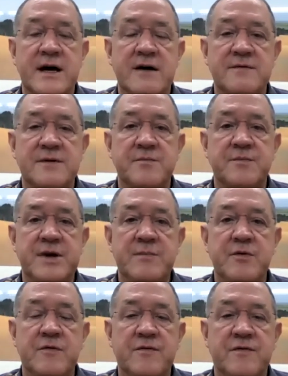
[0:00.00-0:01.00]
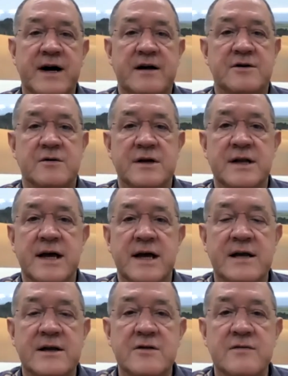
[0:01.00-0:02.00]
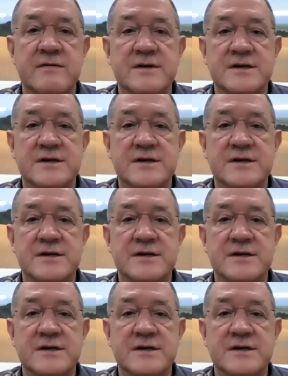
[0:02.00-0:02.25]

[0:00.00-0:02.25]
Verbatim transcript: have the people factor and handling